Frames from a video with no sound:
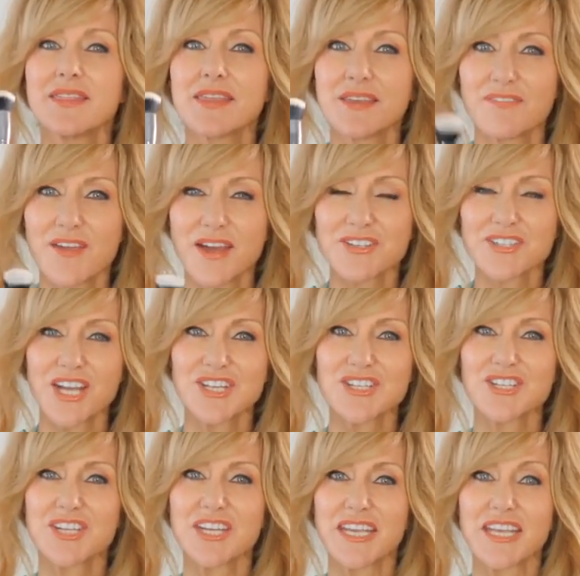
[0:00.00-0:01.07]
the
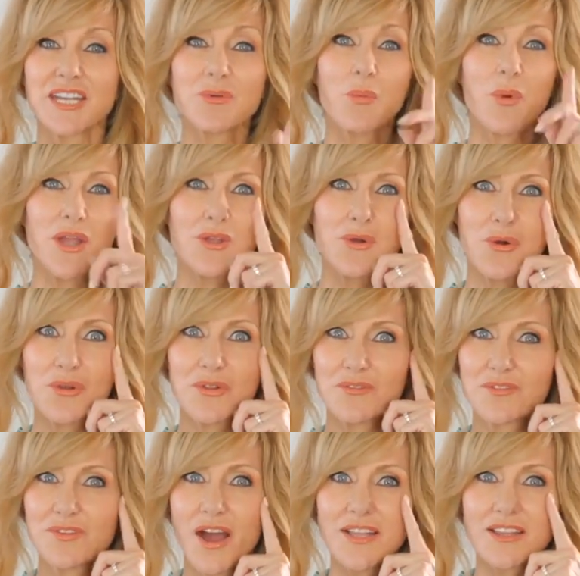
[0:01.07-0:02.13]
foundation in where your
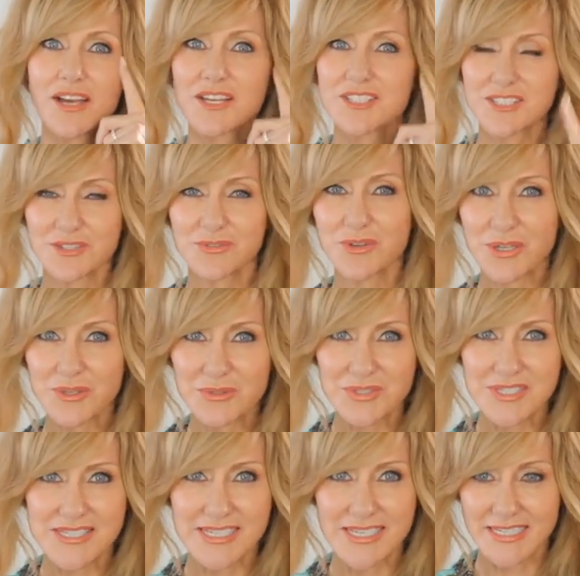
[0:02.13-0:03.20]
fine lines and wrinkles
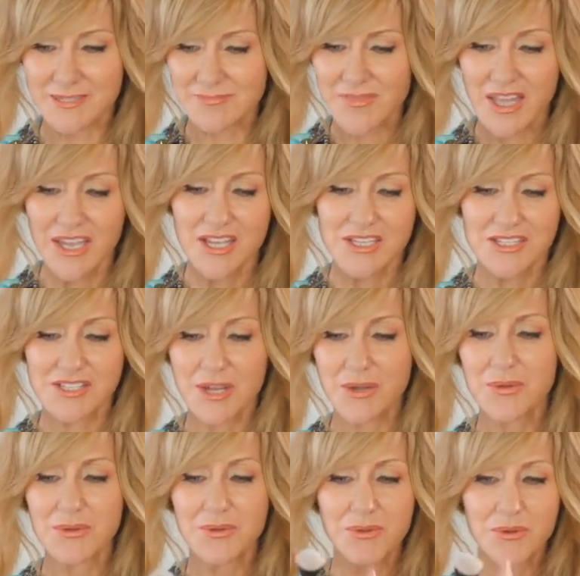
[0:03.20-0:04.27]
sit.
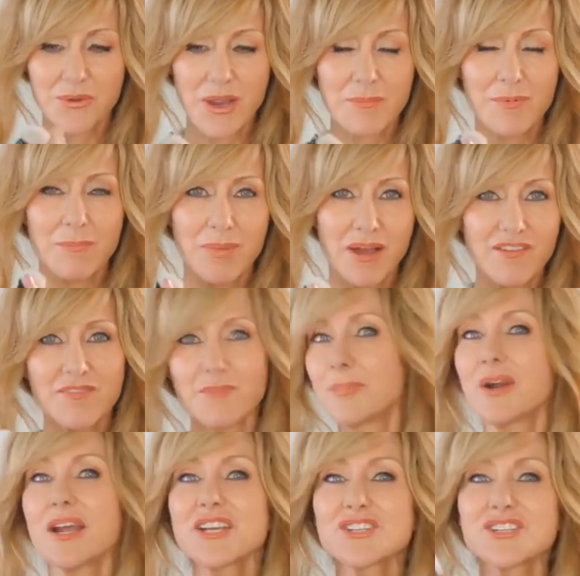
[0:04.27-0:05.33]
So you grab a buff
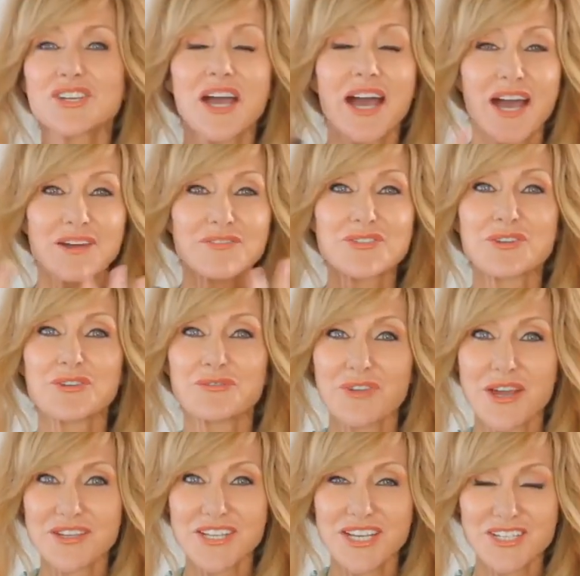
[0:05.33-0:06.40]
brush after your
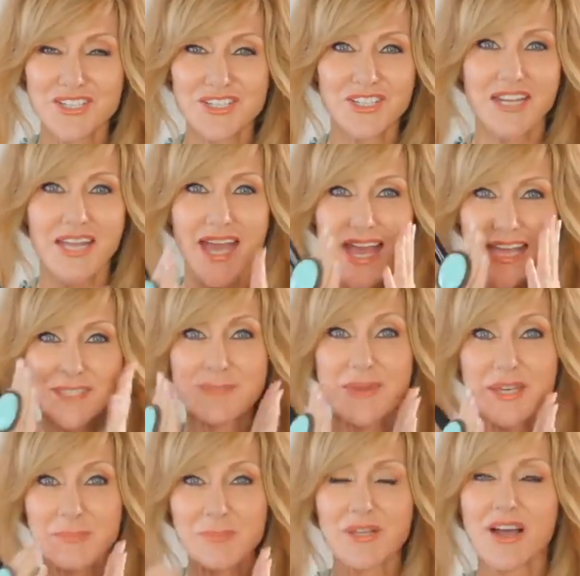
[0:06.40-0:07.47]
foundation has
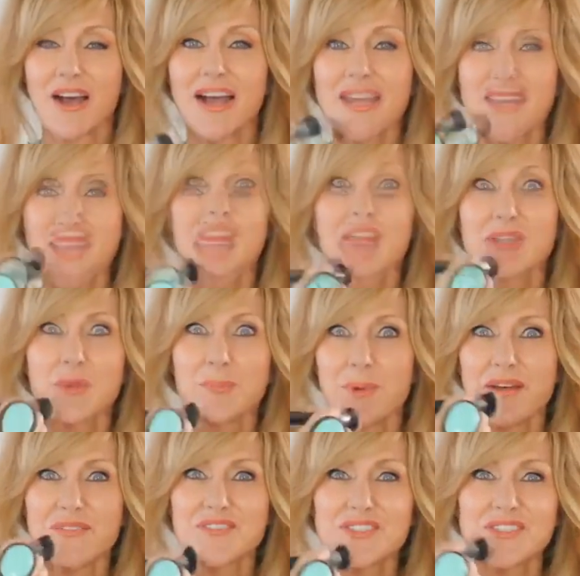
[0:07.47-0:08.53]
been applied, then you
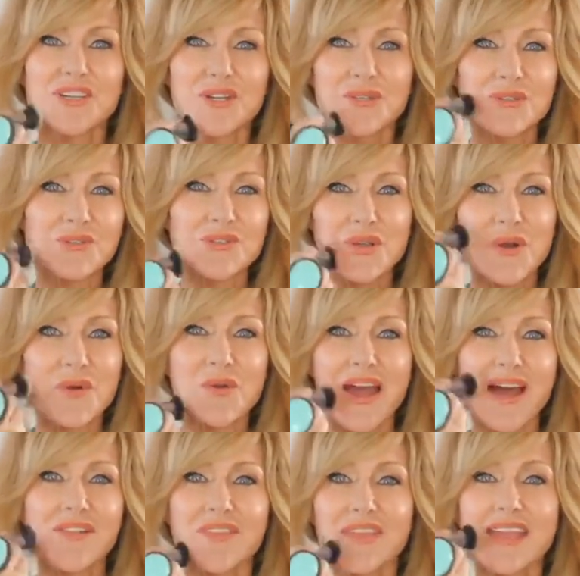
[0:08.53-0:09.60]
buff circles
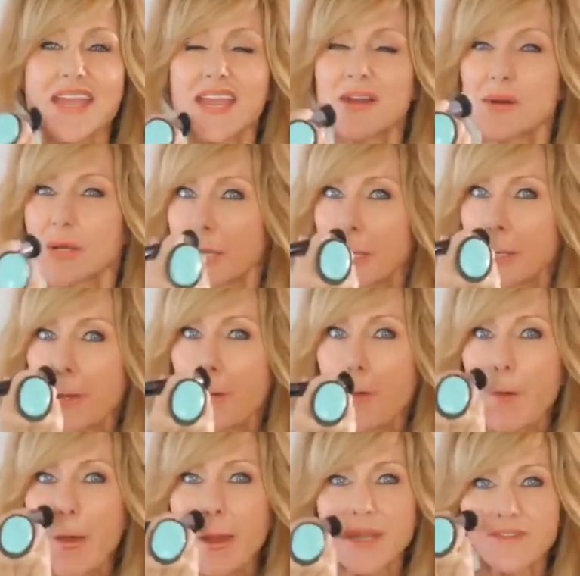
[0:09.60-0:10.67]
around the areas
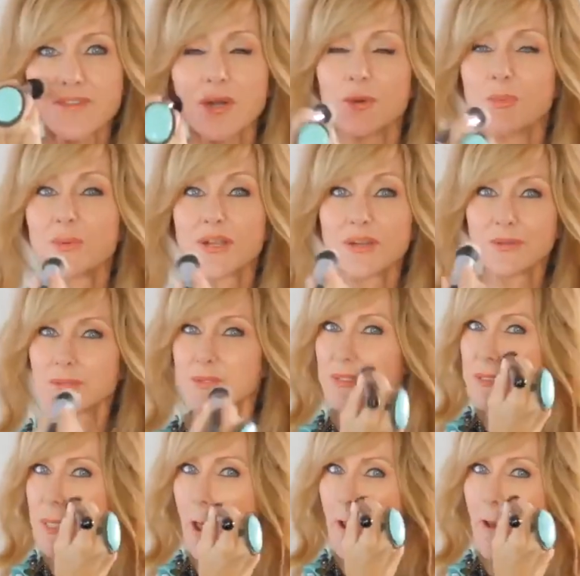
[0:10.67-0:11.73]
where you've got
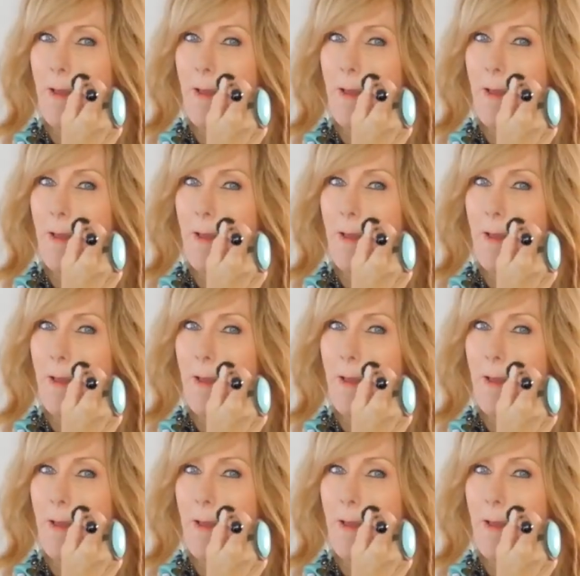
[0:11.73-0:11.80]
wrinkles.